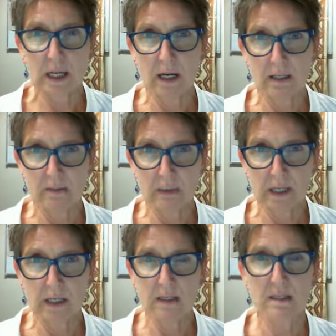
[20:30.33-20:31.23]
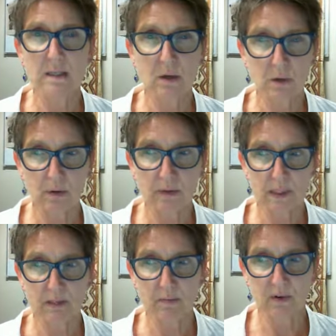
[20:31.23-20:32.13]
as being so
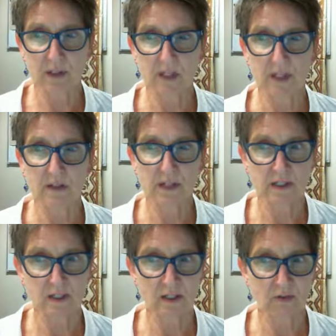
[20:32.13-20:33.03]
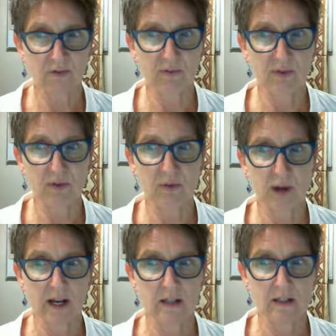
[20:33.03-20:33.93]
disparate that this is referred to
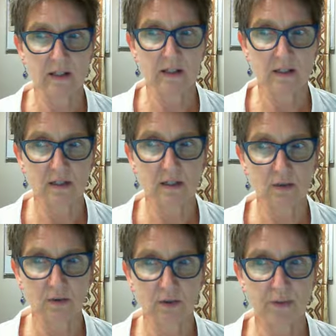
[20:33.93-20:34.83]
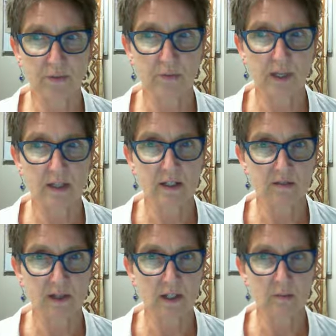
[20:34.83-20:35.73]
as distorted
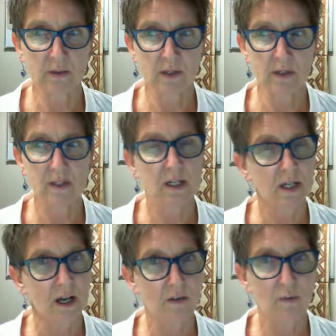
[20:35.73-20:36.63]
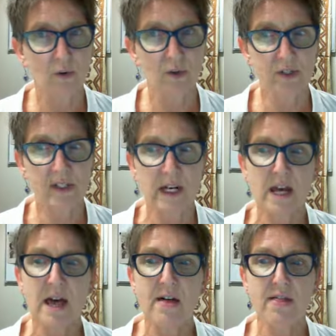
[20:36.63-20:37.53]
development. In other words,
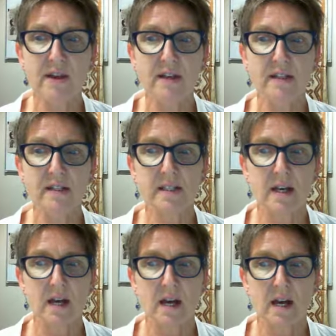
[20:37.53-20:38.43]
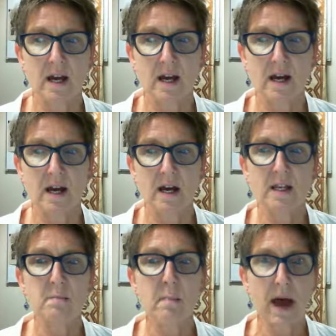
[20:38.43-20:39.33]
there's an
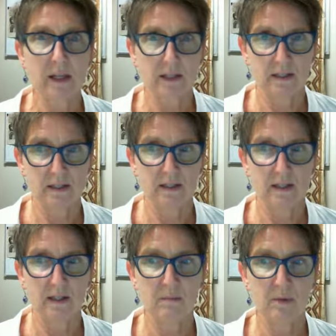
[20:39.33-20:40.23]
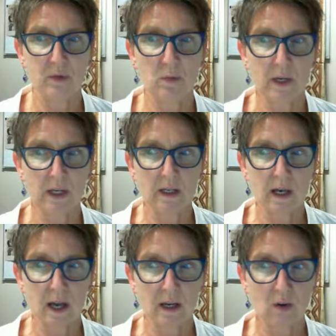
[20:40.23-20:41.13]
imbalance between
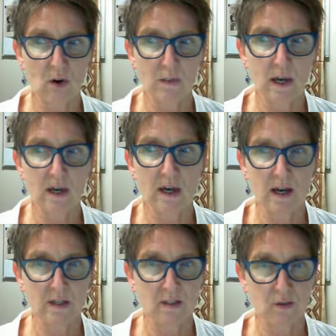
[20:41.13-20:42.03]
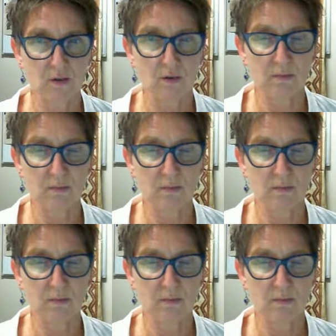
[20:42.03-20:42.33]
economic and social